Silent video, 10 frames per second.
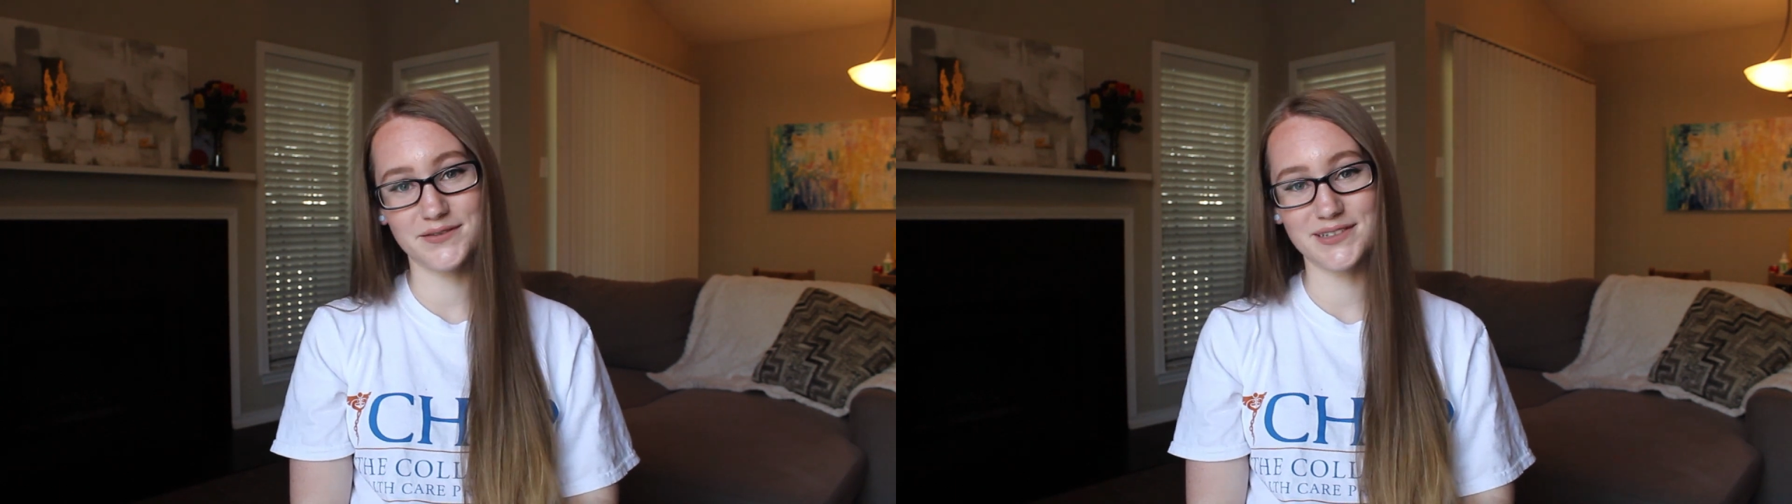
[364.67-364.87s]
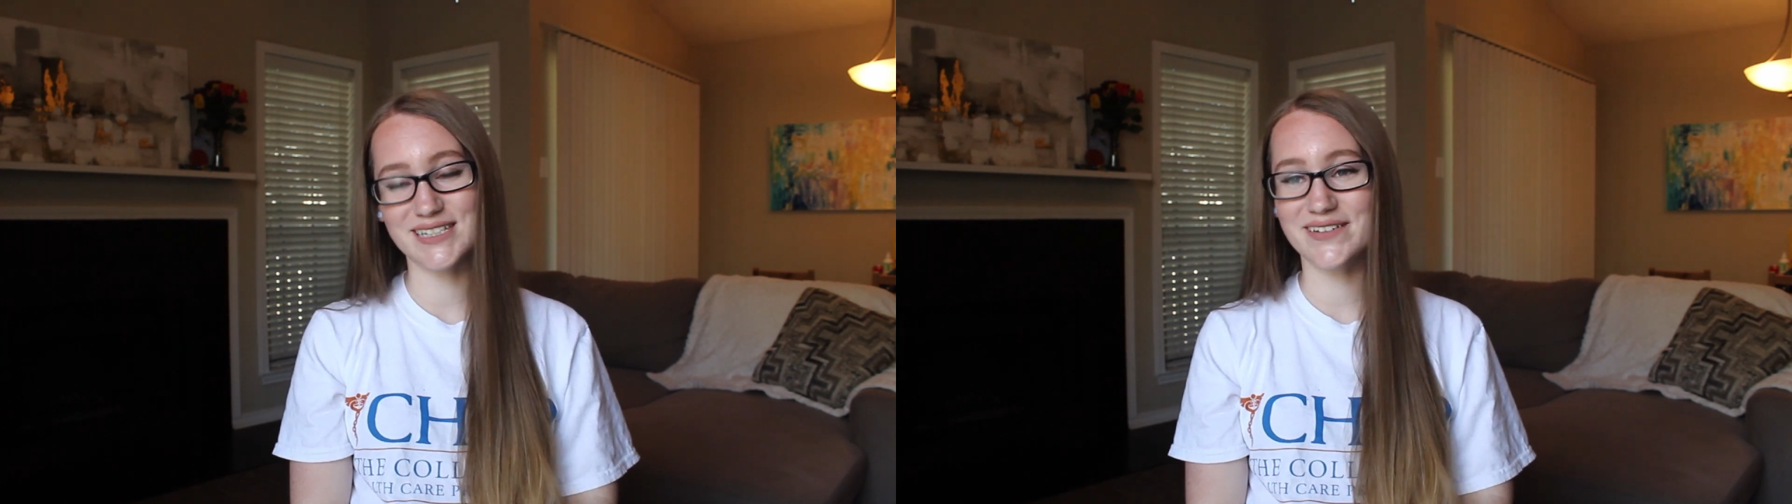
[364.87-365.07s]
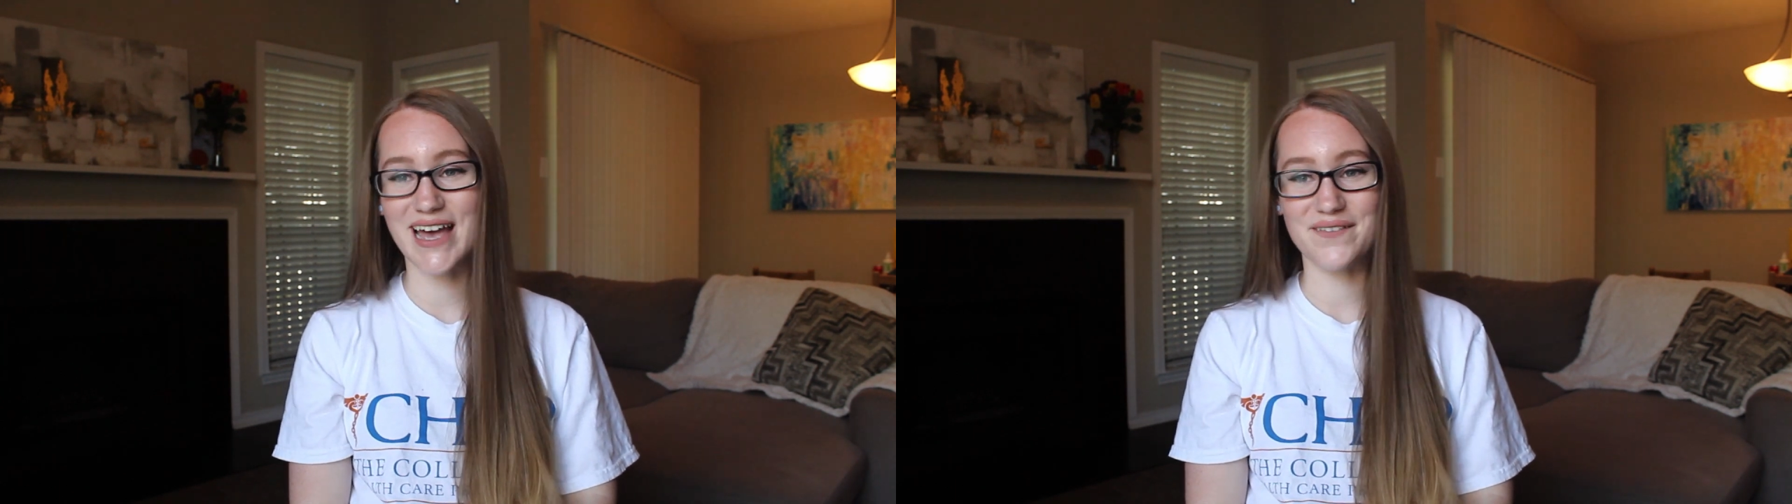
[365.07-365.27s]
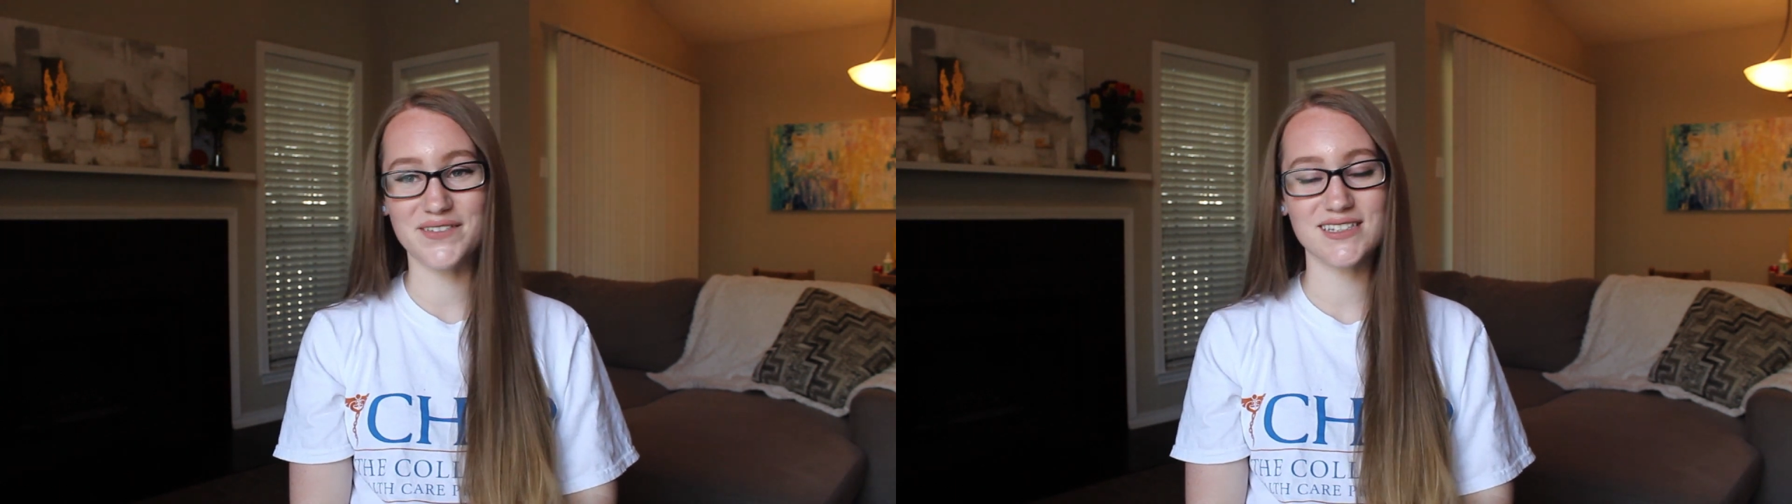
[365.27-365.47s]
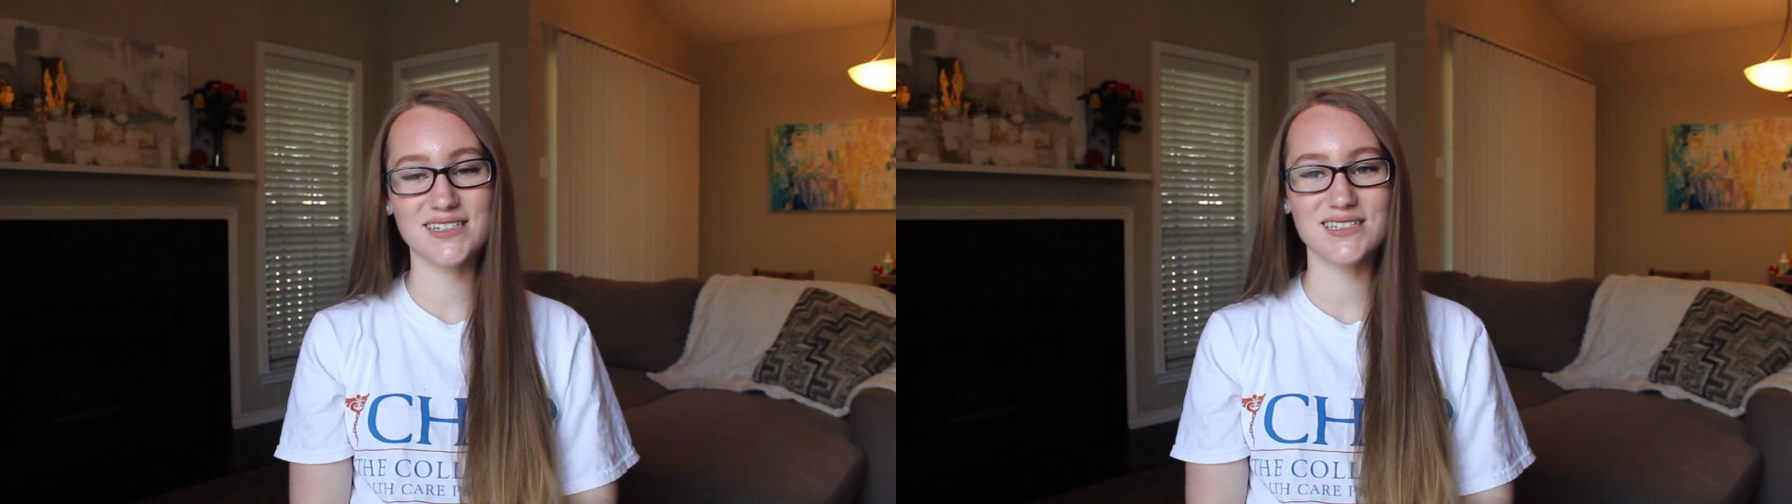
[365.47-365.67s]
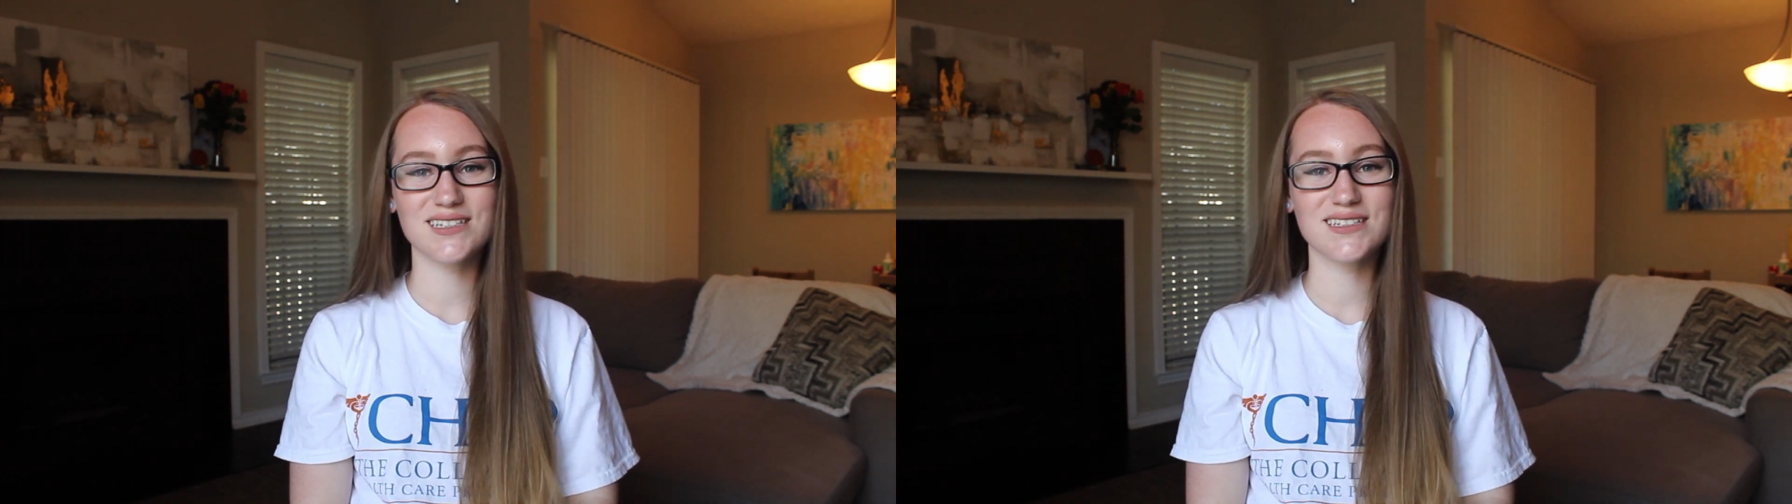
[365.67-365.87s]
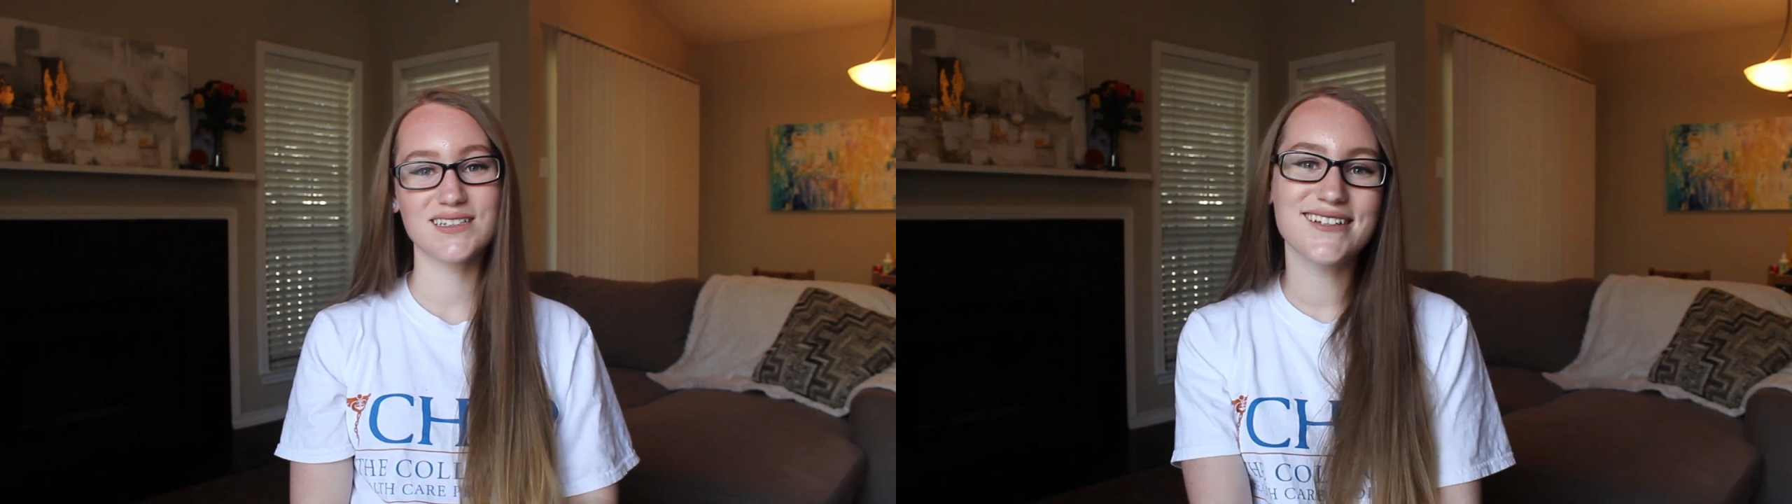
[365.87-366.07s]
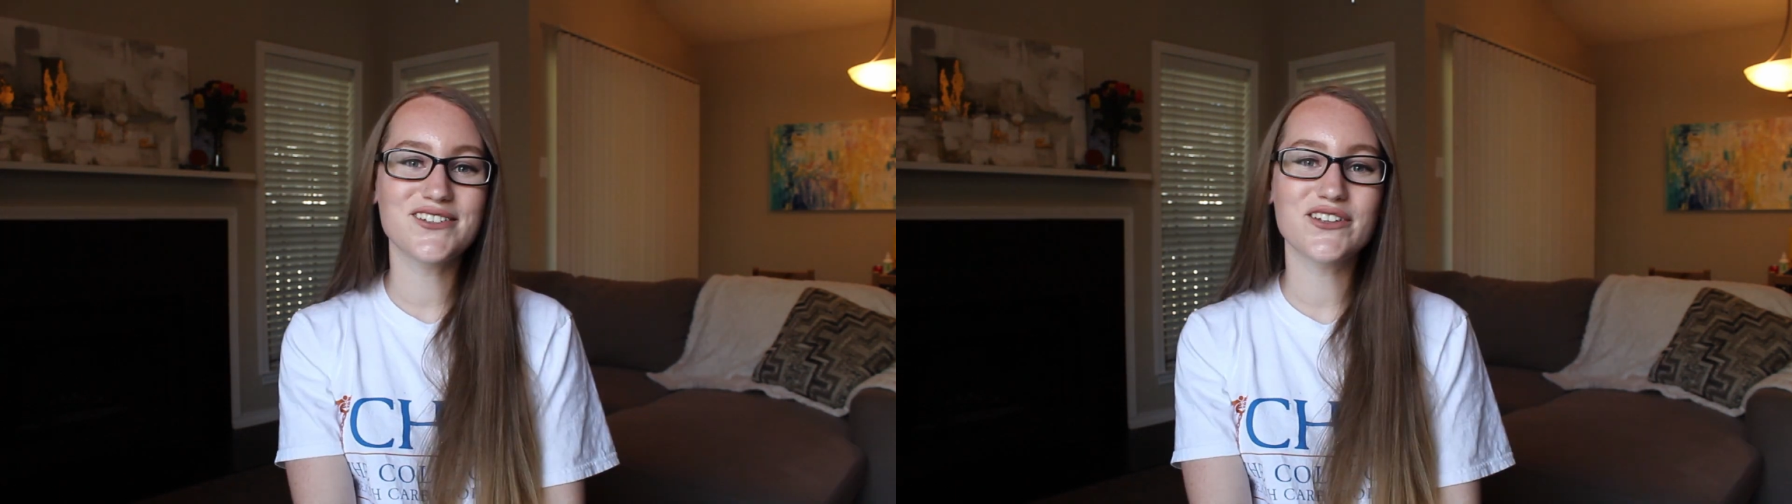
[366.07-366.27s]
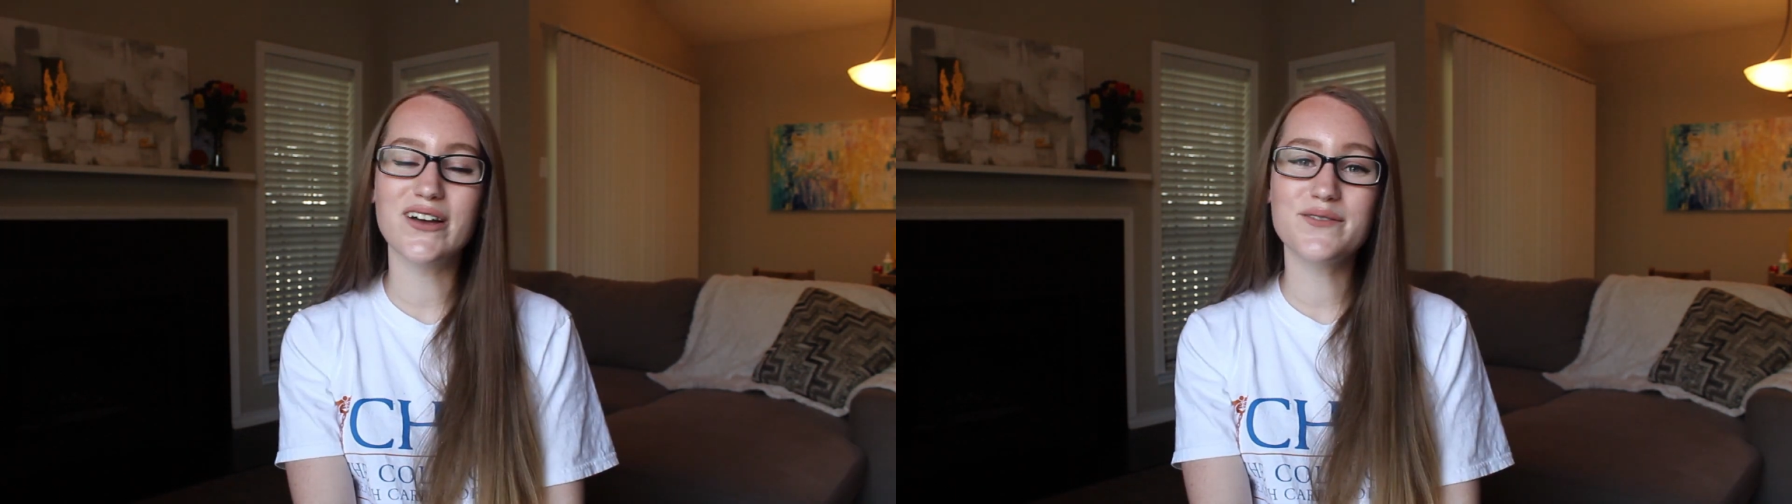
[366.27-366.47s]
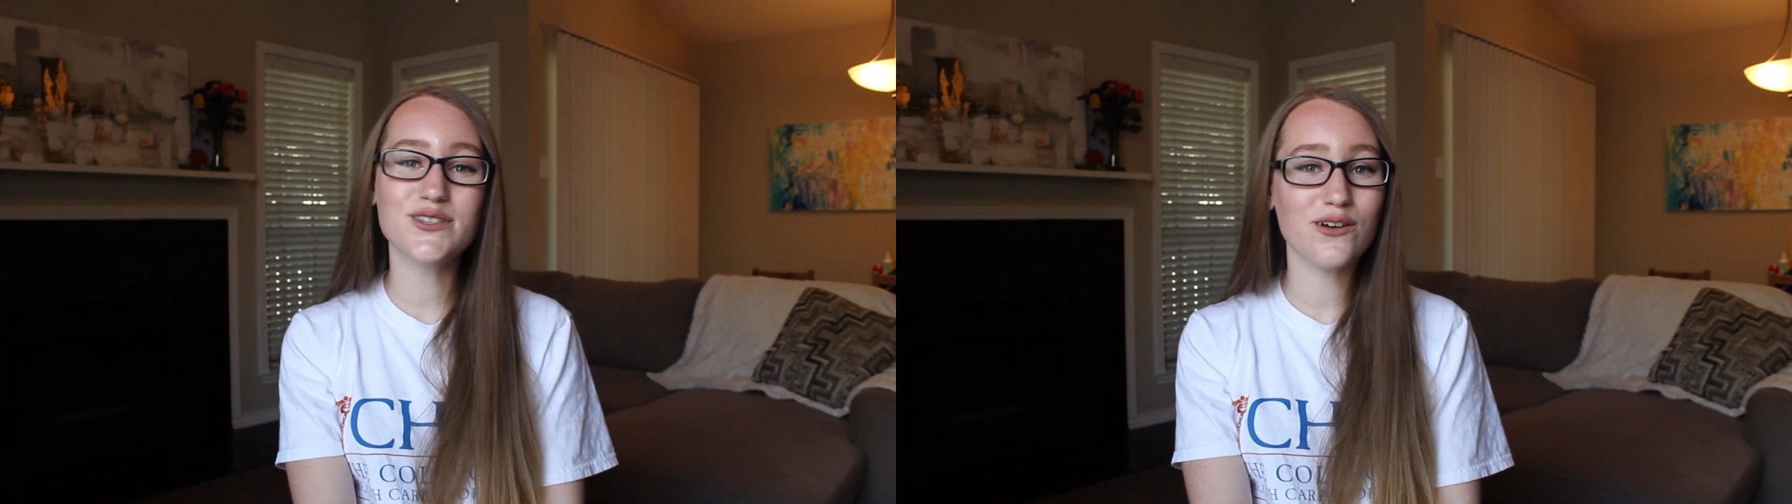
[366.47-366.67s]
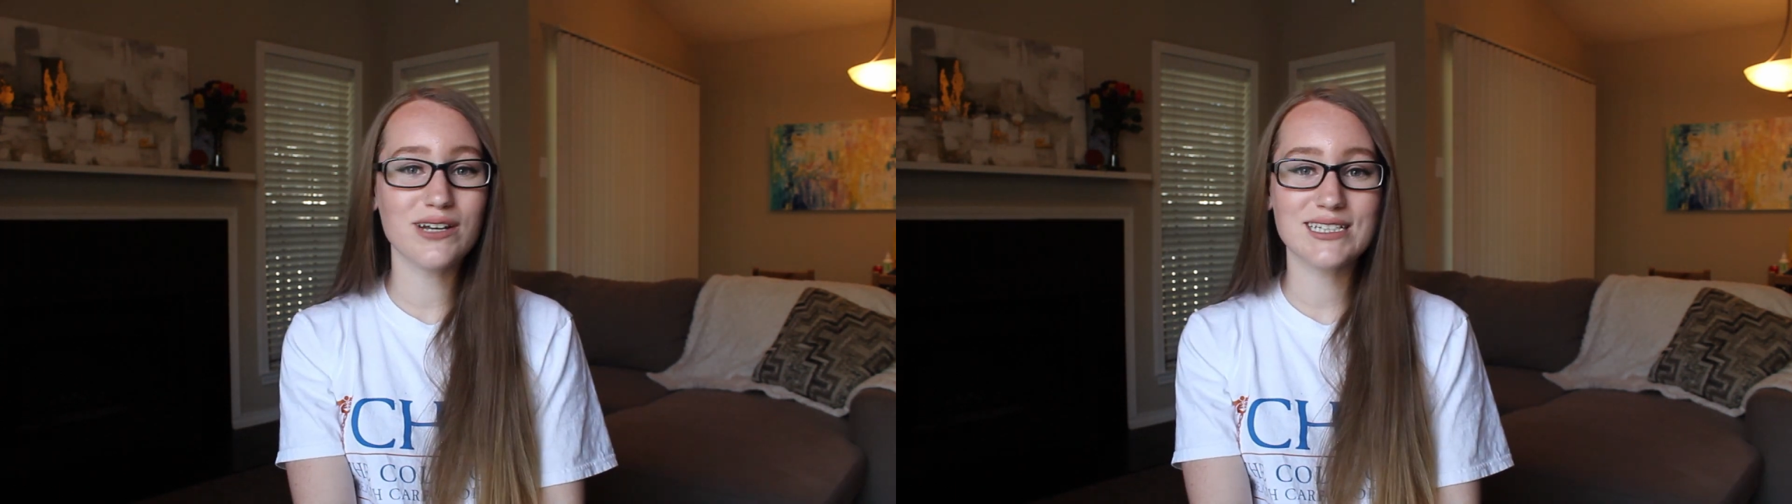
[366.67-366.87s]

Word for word: We'll see what happens. So I'm so